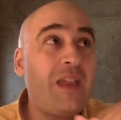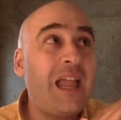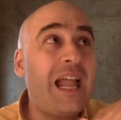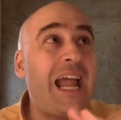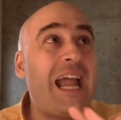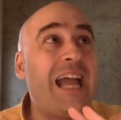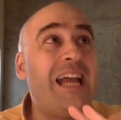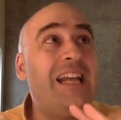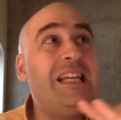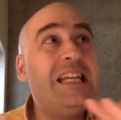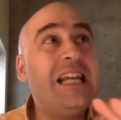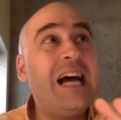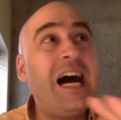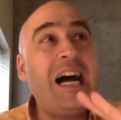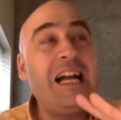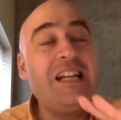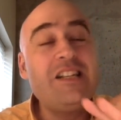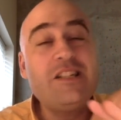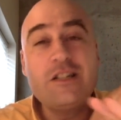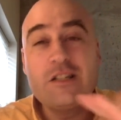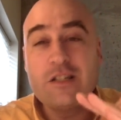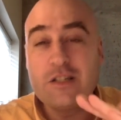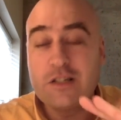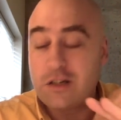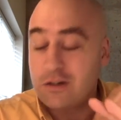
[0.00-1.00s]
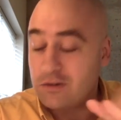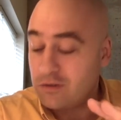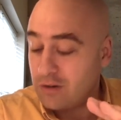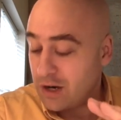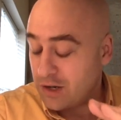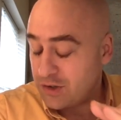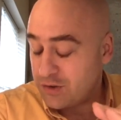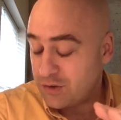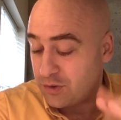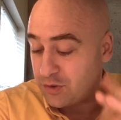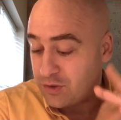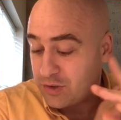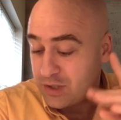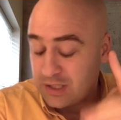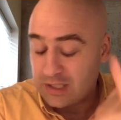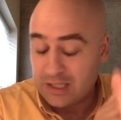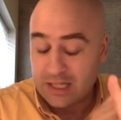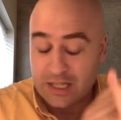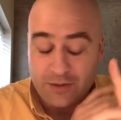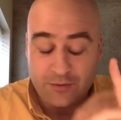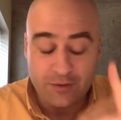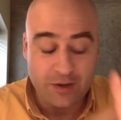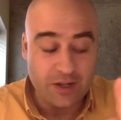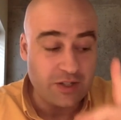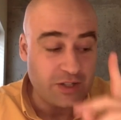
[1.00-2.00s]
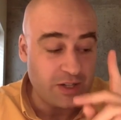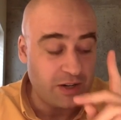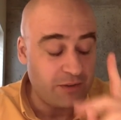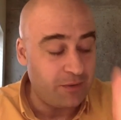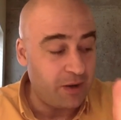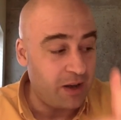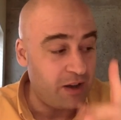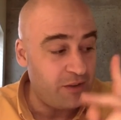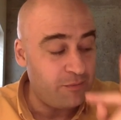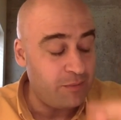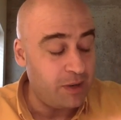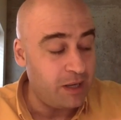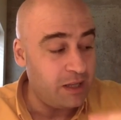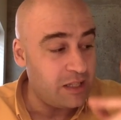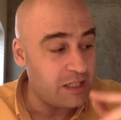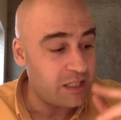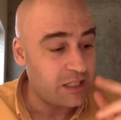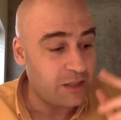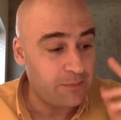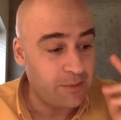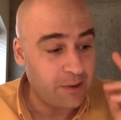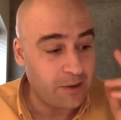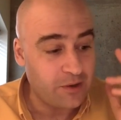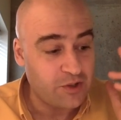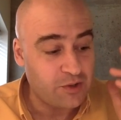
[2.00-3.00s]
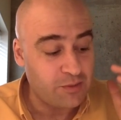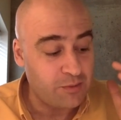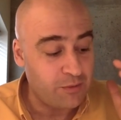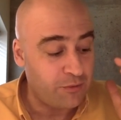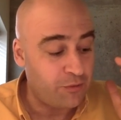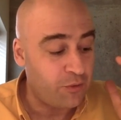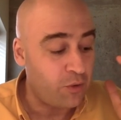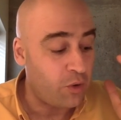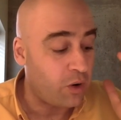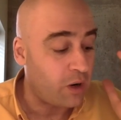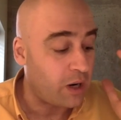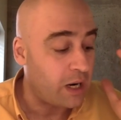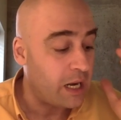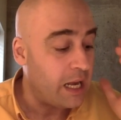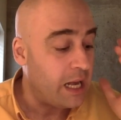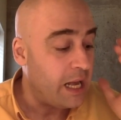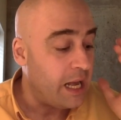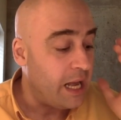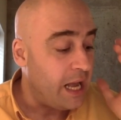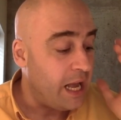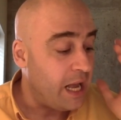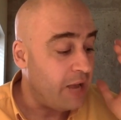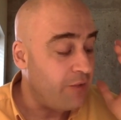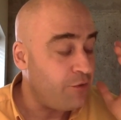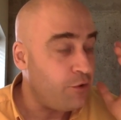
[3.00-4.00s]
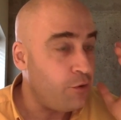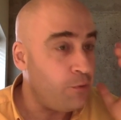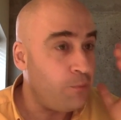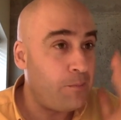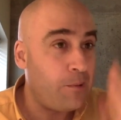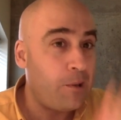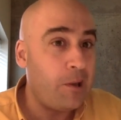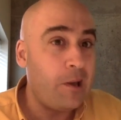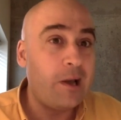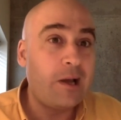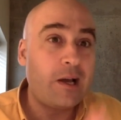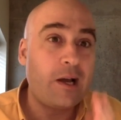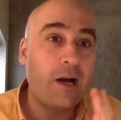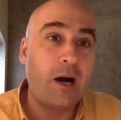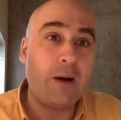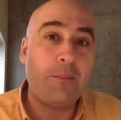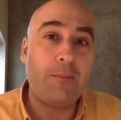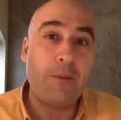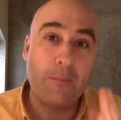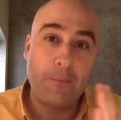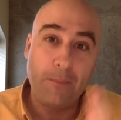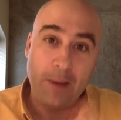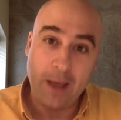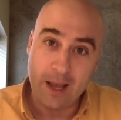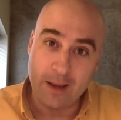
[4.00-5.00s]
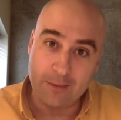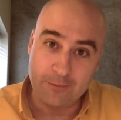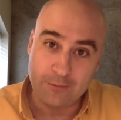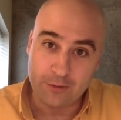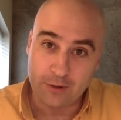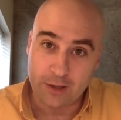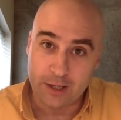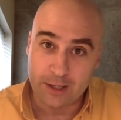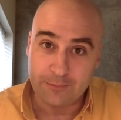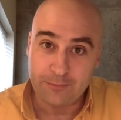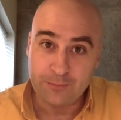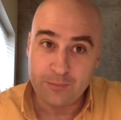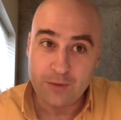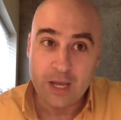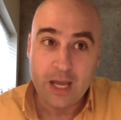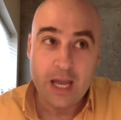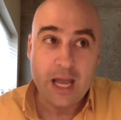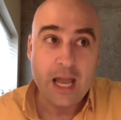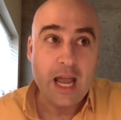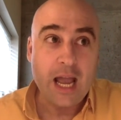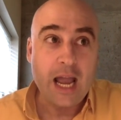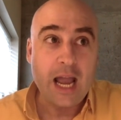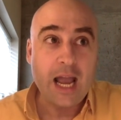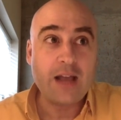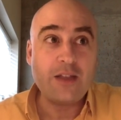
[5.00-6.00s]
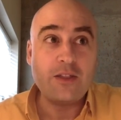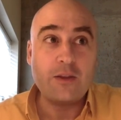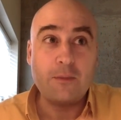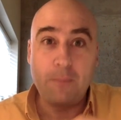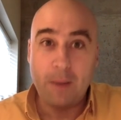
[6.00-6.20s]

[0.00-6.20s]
and not just a crossroads, because let's face it, I've made this comparison before. If you pick up a pamphlet, and the